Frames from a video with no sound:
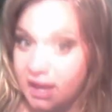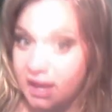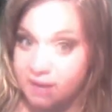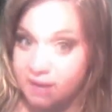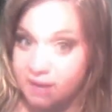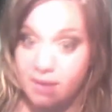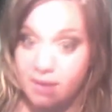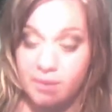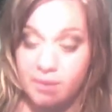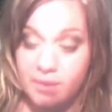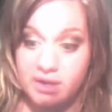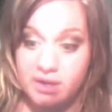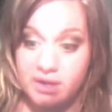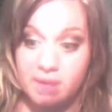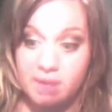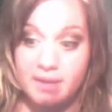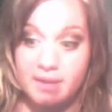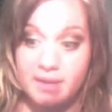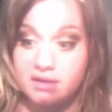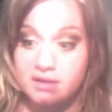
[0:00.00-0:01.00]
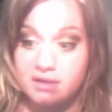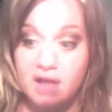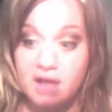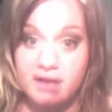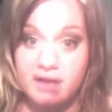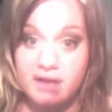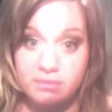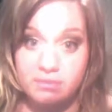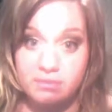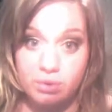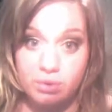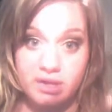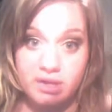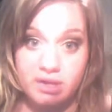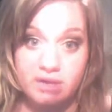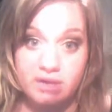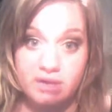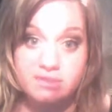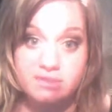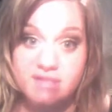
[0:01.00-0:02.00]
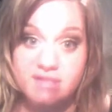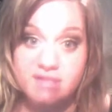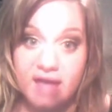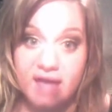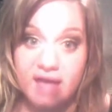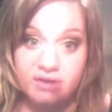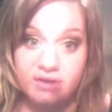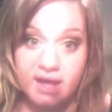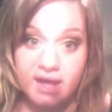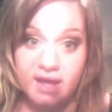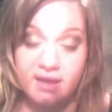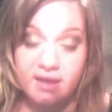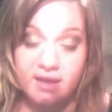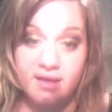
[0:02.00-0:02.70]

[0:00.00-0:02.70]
I'm not waking up eight o'clock in the morning on Saturday